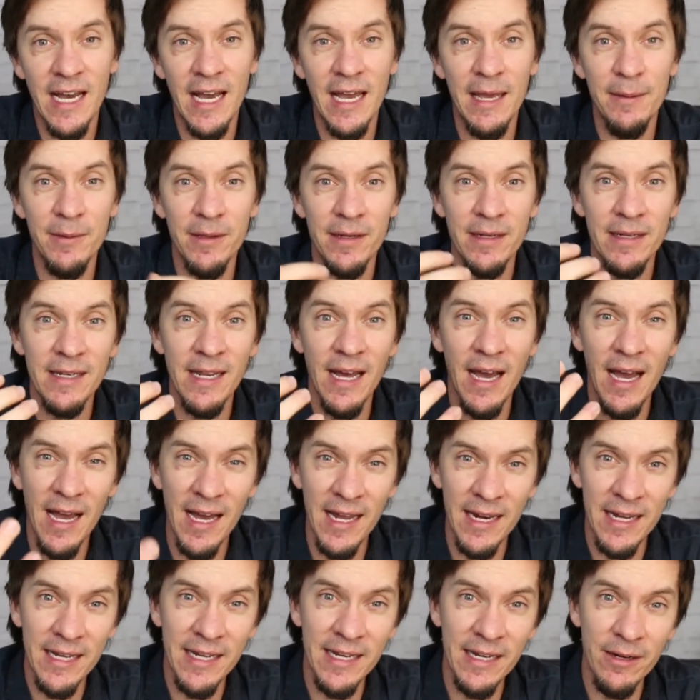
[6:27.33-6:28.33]
I'm
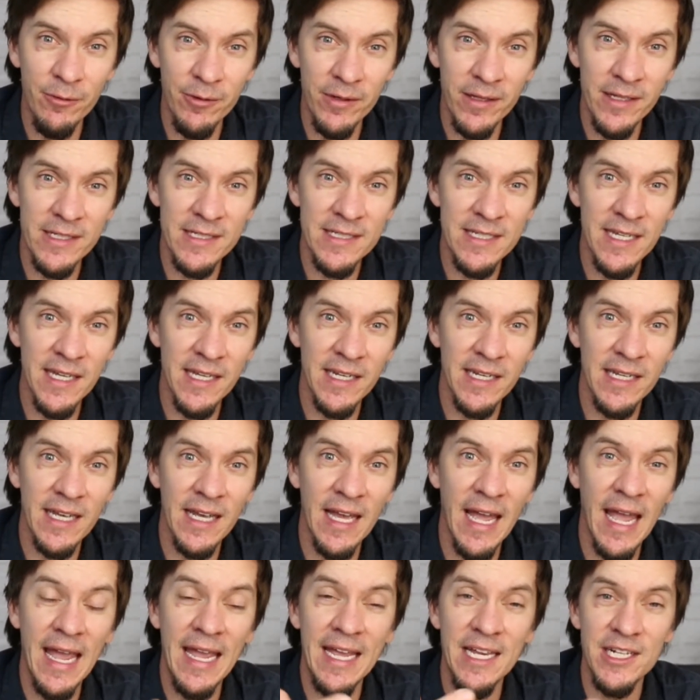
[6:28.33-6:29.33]
not a real estate
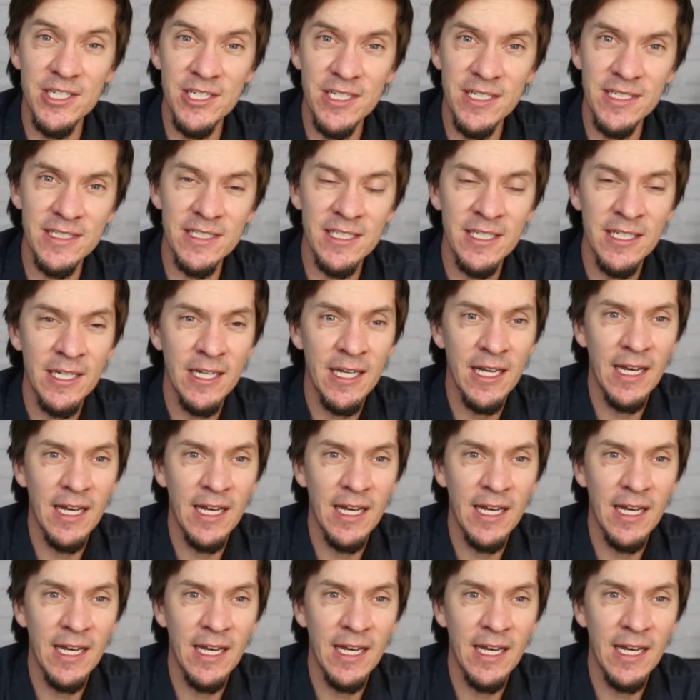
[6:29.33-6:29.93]
agent.